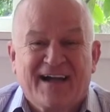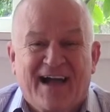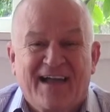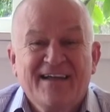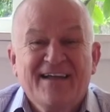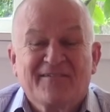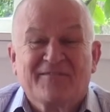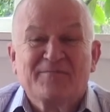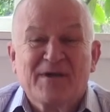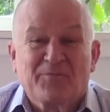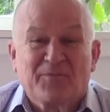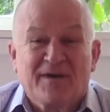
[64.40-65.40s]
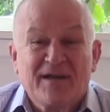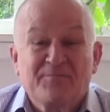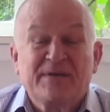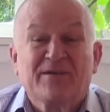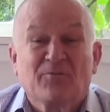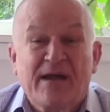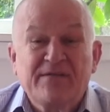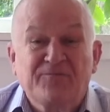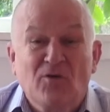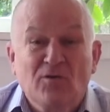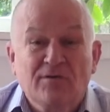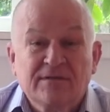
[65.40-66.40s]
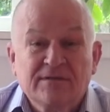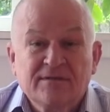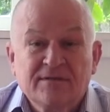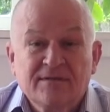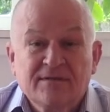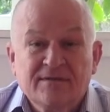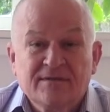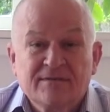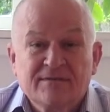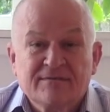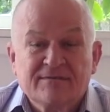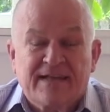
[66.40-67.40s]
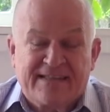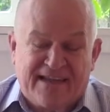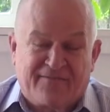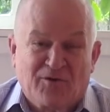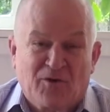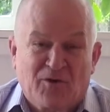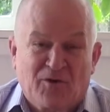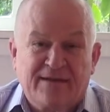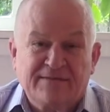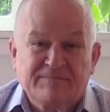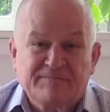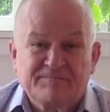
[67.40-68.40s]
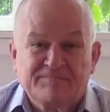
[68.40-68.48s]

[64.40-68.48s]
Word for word: Guy. Remember, be grateful and never quit.